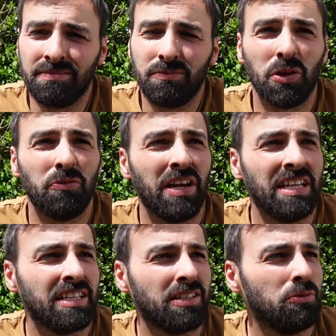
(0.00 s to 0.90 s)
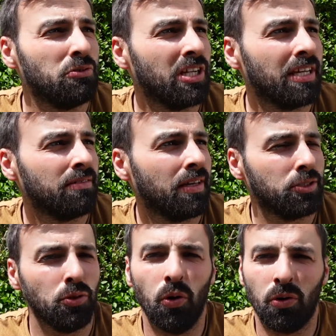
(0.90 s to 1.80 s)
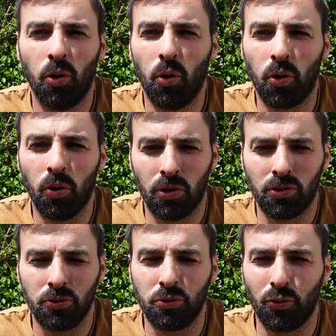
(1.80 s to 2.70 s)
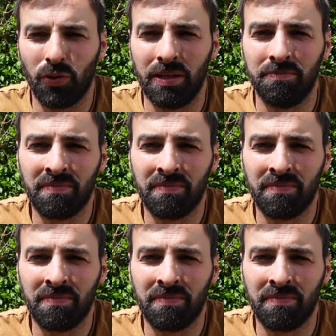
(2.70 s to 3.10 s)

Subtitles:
Wouldn't rate it hugely. It's no Coco or Toy Story.